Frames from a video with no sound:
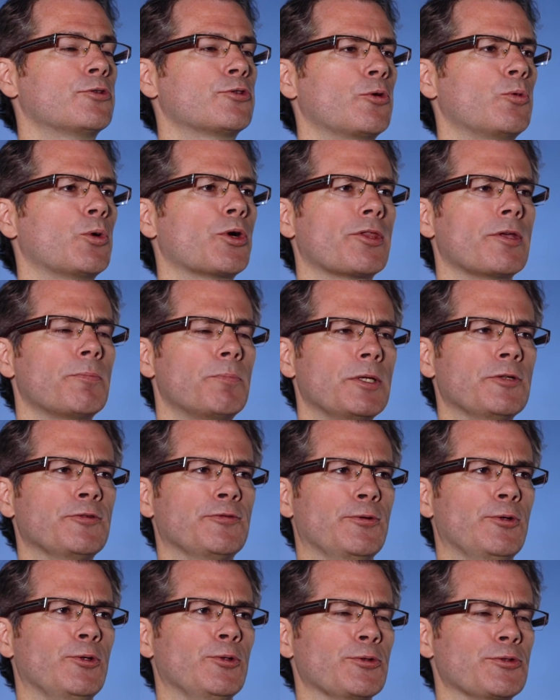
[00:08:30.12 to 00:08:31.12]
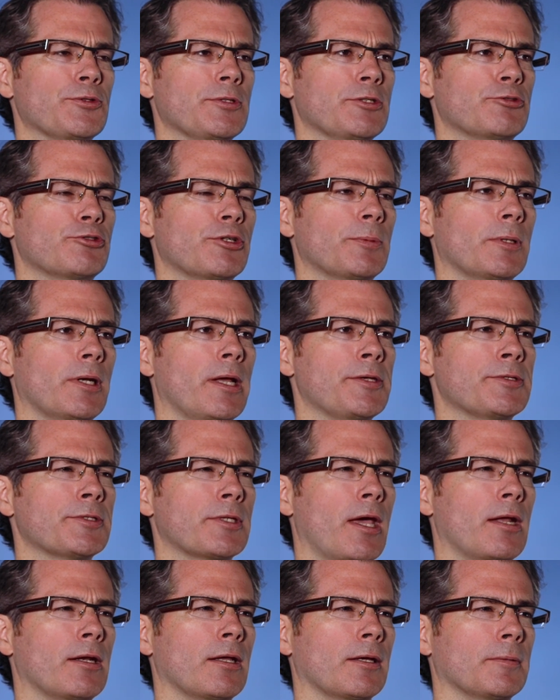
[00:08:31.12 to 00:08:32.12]
So what are the pitfalls in AAA
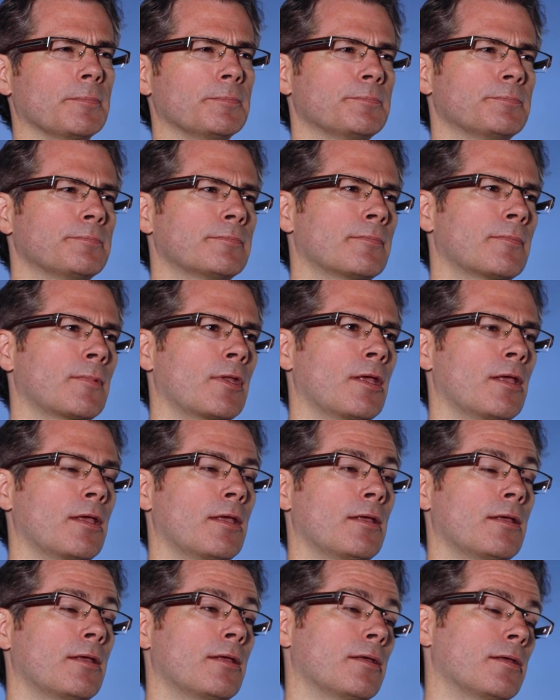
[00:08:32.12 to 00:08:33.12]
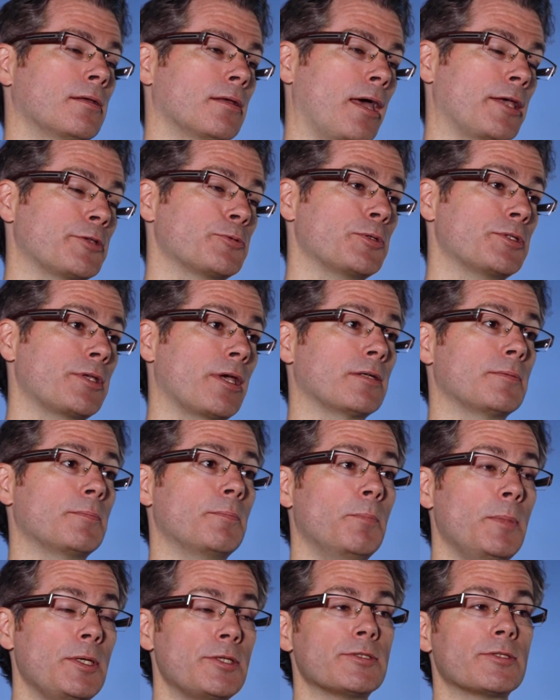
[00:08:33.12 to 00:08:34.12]
scanning? As we said,
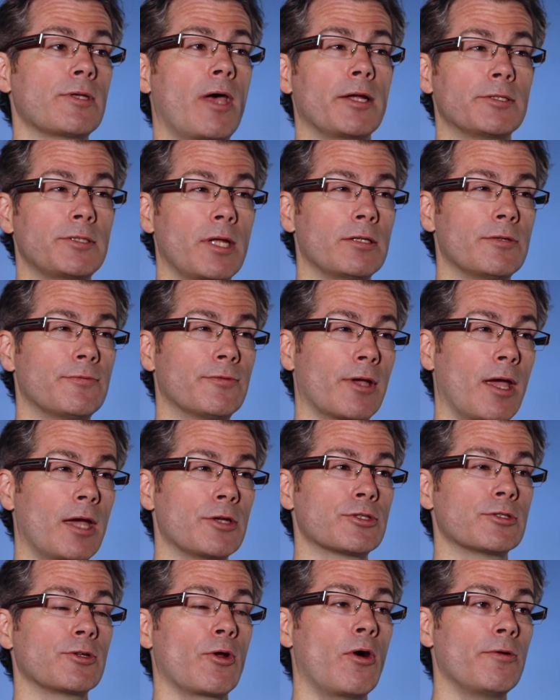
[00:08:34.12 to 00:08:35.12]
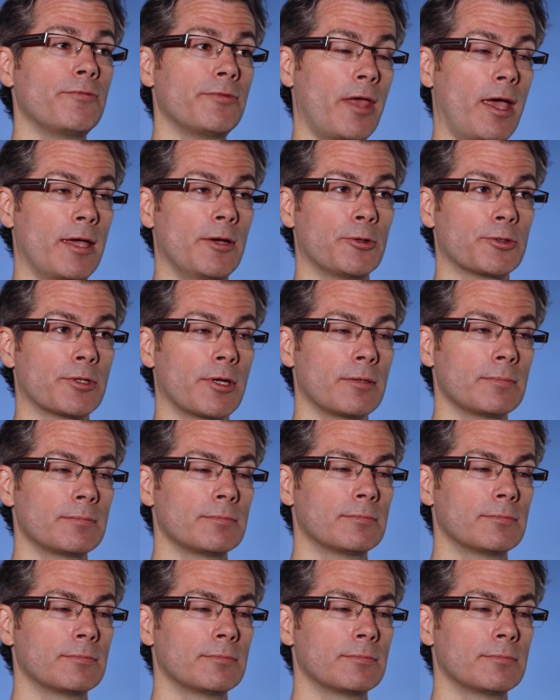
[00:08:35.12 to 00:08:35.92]
misidentification of the aorta.